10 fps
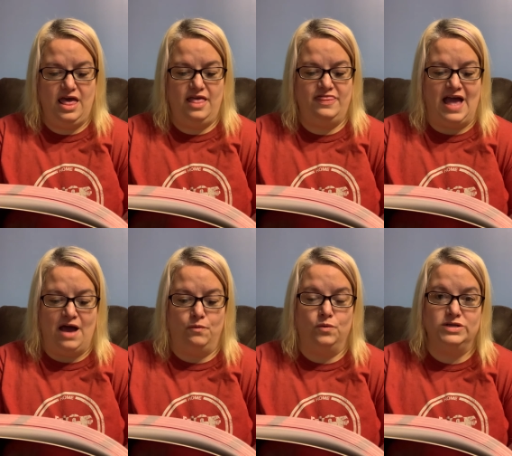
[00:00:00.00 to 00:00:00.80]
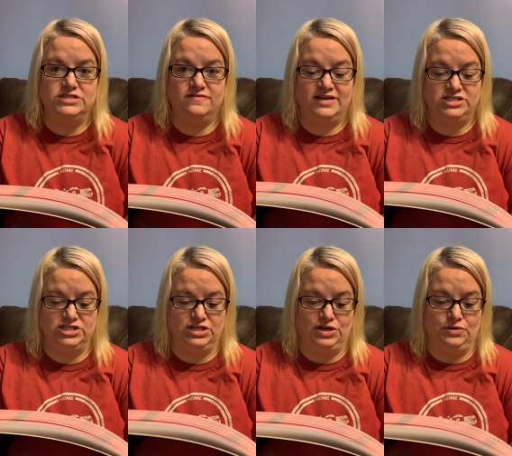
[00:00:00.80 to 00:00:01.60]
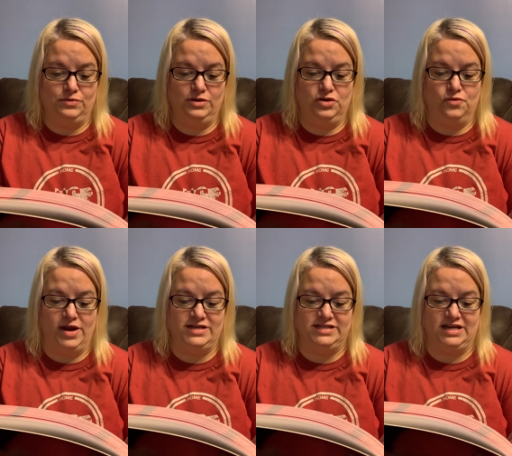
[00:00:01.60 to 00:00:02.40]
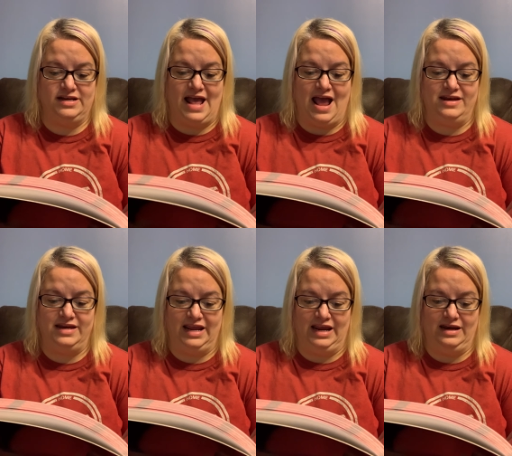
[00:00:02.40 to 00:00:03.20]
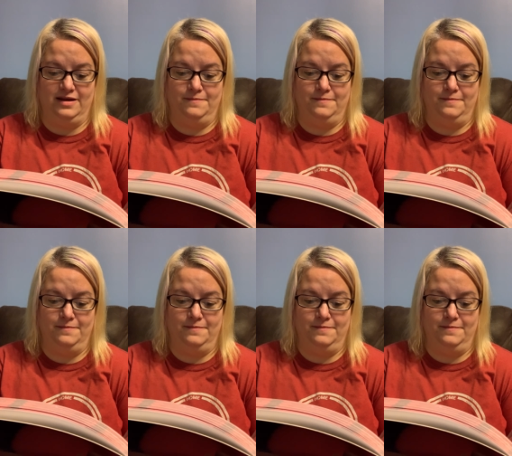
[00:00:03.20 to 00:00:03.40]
that once Vishnu granted that need,